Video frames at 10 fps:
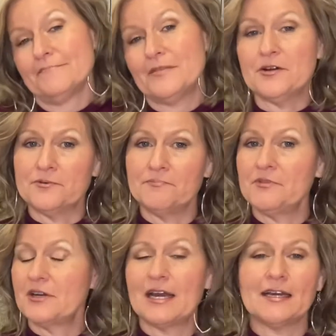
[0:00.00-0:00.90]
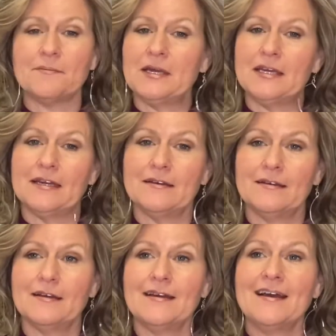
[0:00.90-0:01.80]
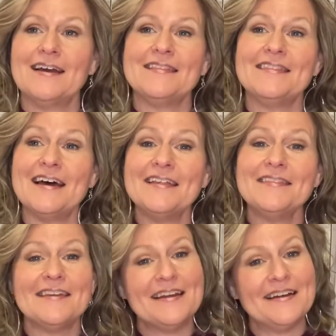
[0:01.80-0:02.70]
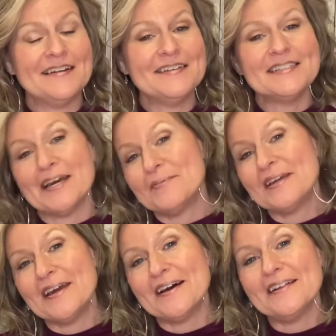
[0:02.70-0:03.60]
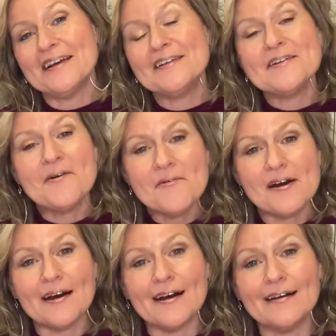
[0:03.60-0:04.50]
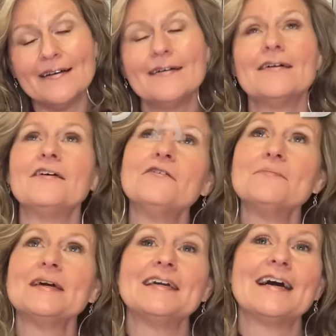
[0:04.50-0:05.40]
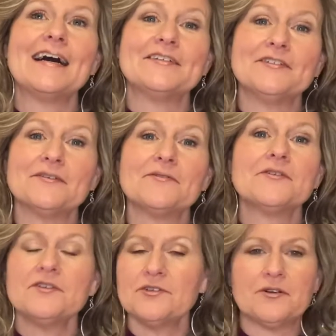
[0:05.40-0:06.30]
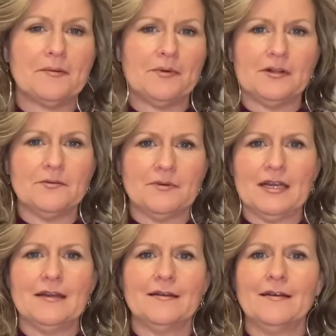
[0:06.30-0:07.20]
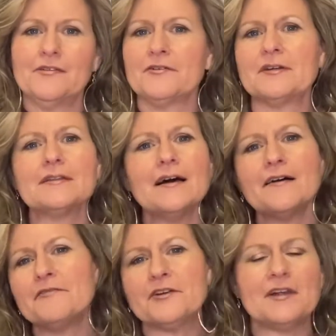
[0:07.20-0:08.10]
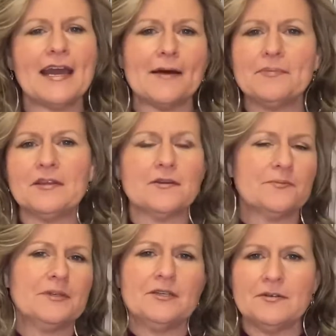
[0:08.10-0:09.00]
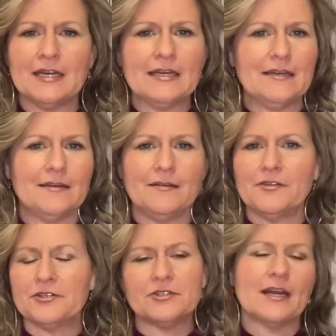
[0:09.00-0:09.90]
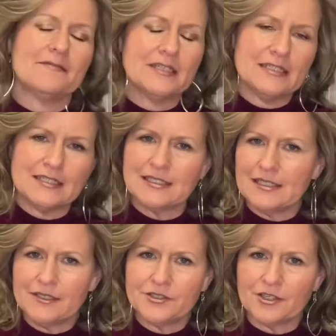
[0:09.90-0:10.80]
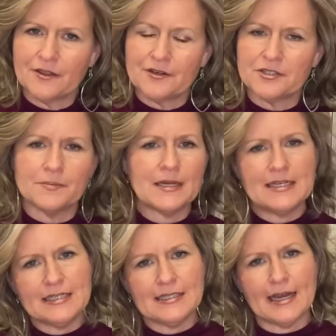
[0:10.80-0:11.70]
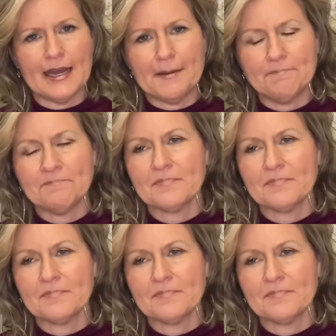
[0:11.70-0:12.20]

no, they're not going to make it. Then there's Abigail and Noah. Oh my gosh. So they're adorable, right? They're in love, they're happy, they're reunited, they're traveling to see each other, spending time.